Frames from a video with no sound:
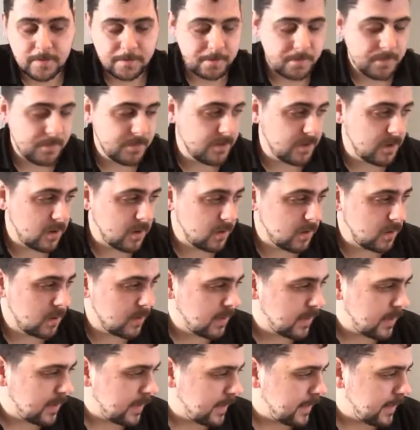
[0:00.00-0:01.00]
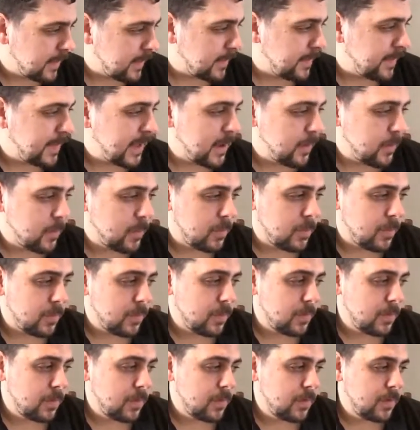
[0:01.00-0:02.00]
So that
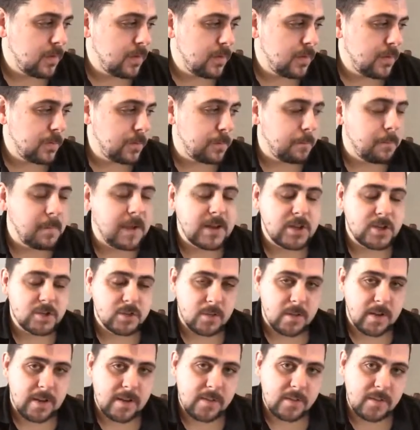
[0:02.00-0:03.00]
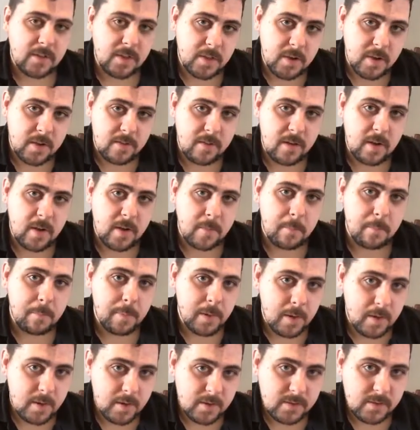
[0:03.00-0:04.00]
will make sure that it's thorough and
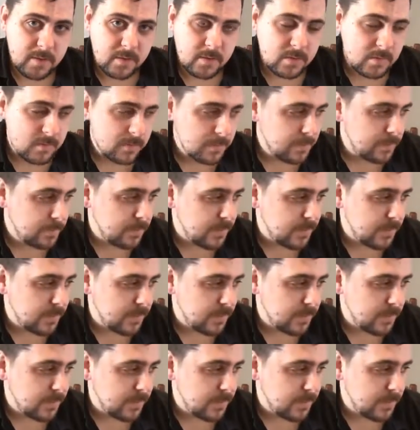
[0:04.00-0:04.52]
personal.